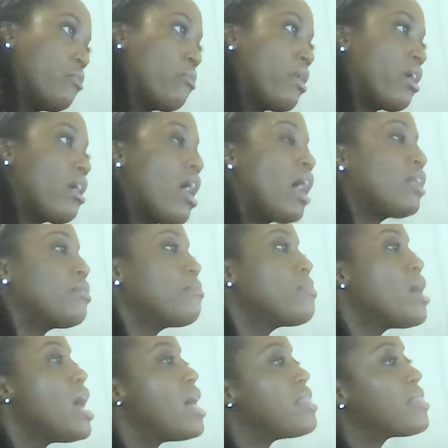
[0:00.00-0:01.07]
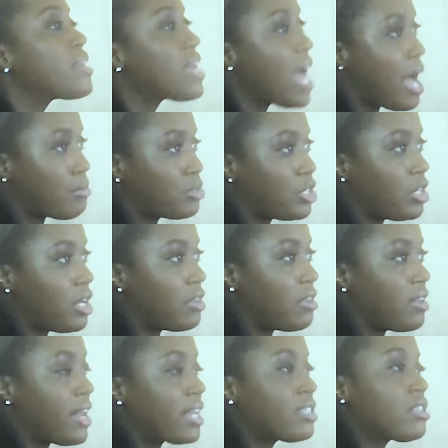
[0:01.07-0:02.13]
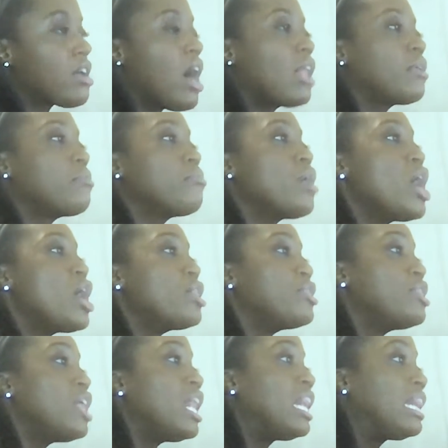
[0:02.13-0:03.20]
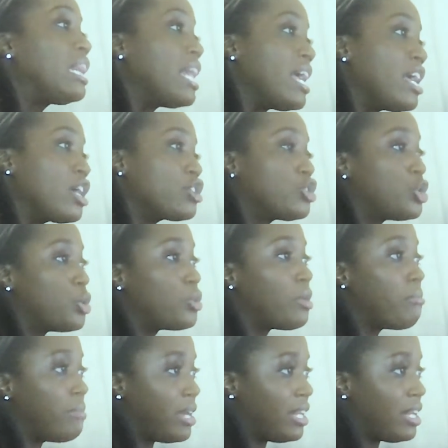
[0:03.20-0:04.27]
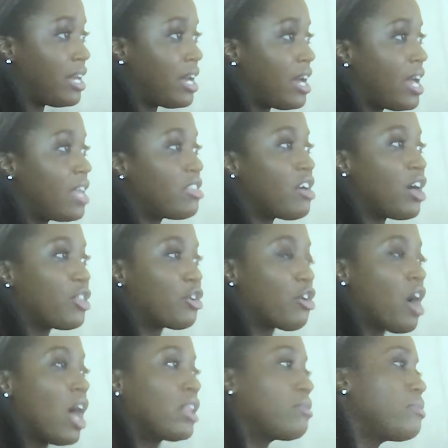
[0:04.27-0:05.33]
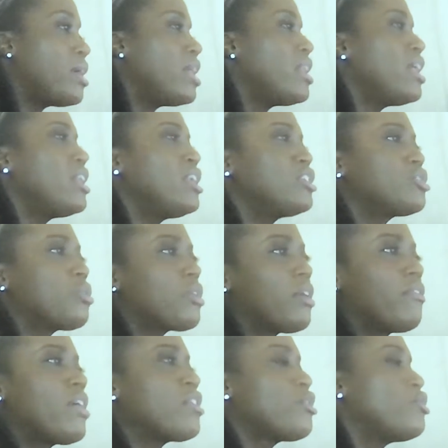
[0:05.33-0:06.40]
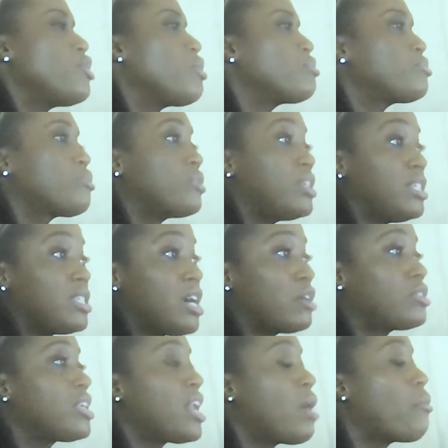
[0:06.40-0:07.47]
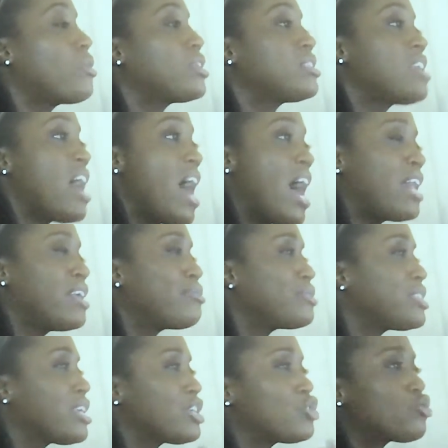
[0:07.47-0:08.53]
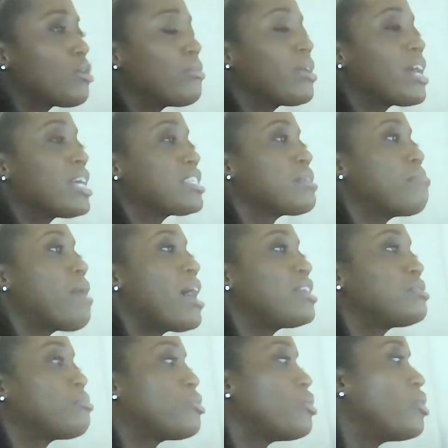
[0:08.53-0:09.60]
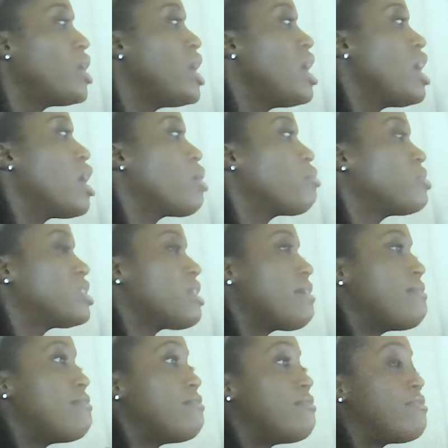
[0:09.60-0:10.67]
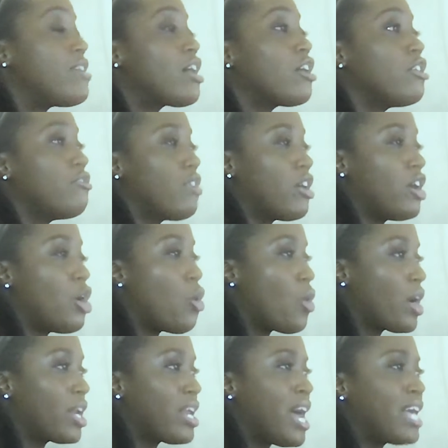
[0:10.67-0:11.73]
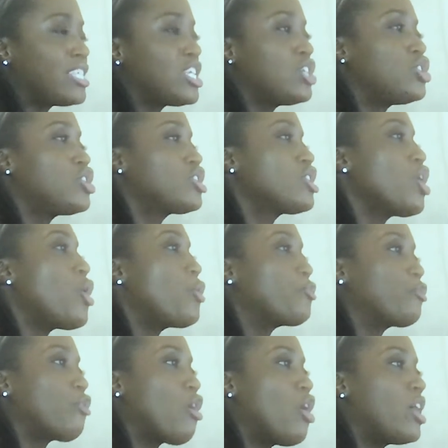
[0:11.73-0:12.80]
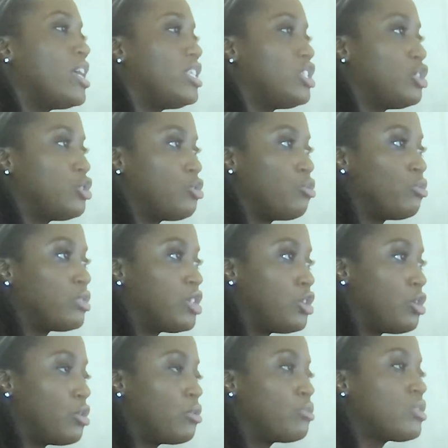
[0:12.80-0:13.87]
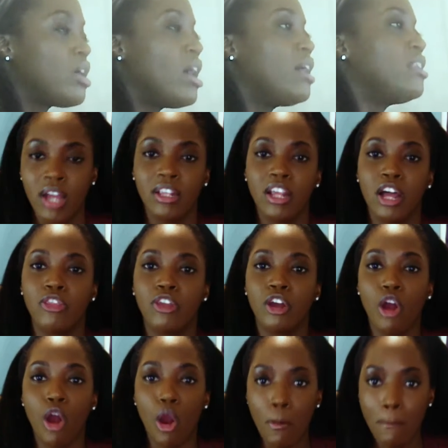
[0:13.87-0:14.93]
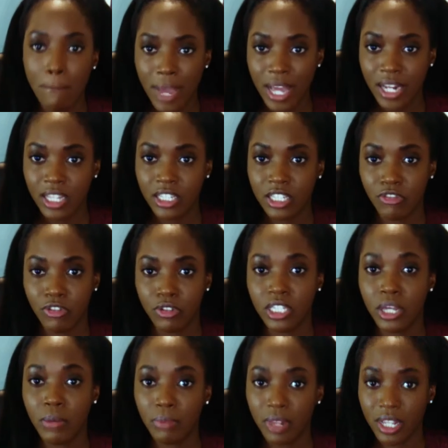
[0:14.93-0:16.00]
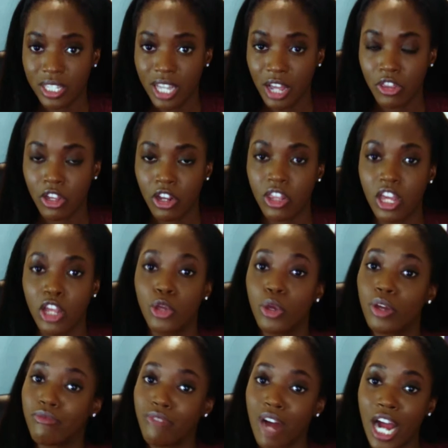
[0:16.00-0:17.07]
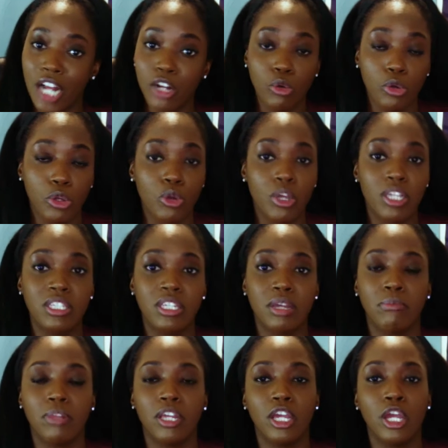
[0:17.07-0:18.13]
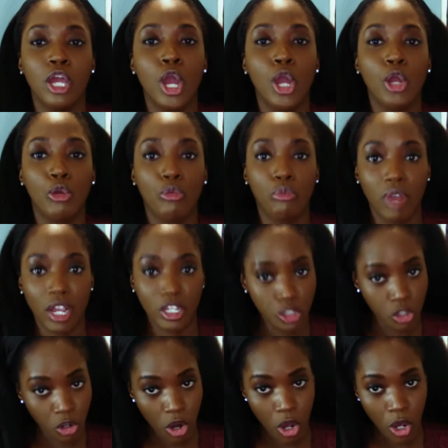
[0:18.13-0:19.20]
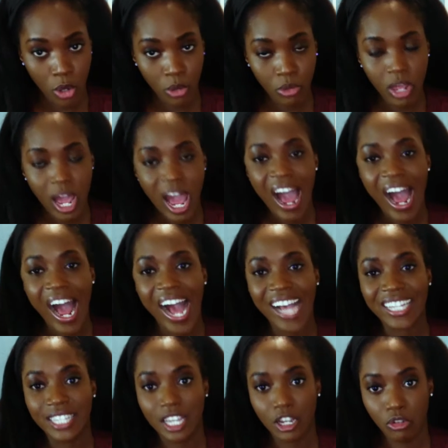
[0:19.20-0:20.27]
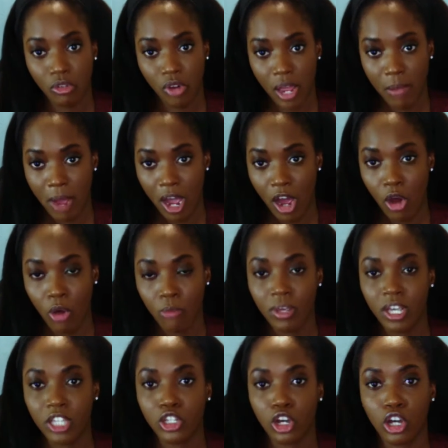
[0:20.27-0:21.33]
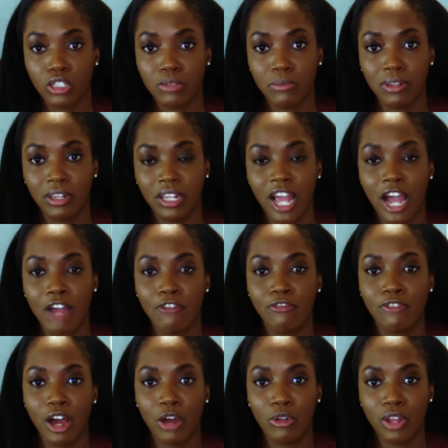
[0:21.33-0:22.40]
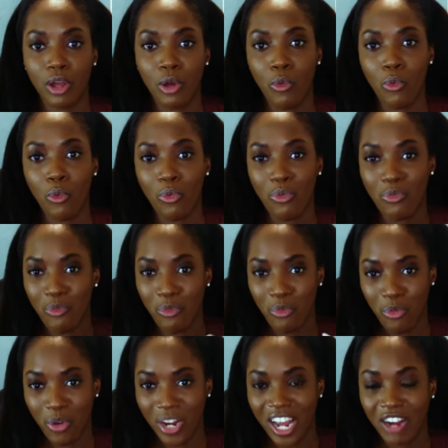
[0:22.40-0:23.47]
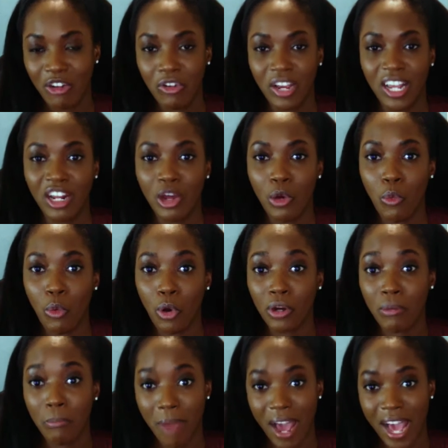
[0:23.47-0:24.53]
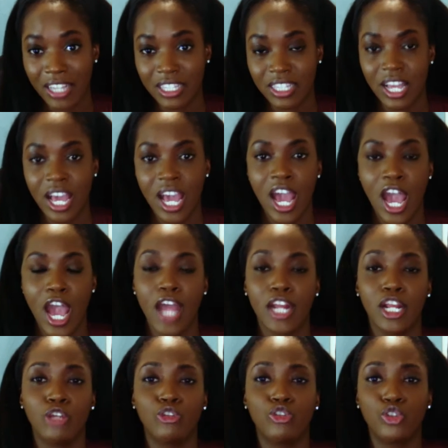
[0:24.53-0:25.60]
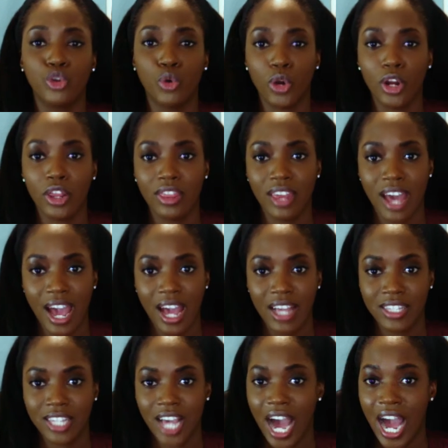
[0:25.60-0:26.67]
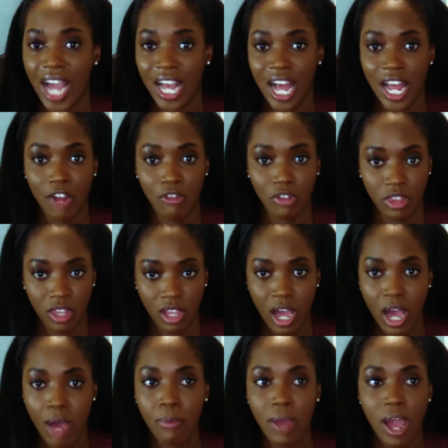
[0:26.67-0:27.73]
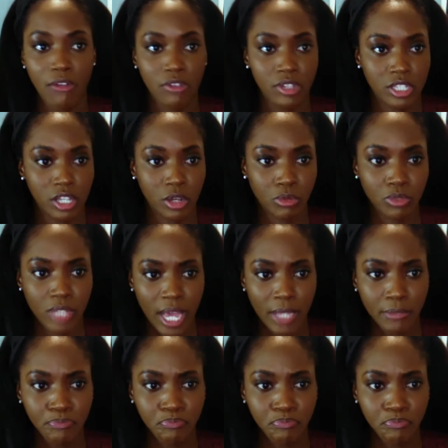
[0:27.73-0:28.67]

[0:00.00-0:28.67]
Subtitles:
in one column, the caption in the next column, the link to the media in the other column, and any sort of other notes or details that I wanted to add. It was extremely customizable. It was very, very organized and just an overall easy tool to use. Now, there are many different templates out there that you can find, or you can simply create your own. I did create my own because ultimately I found what I created worked best and ensured that I got everything up every single day.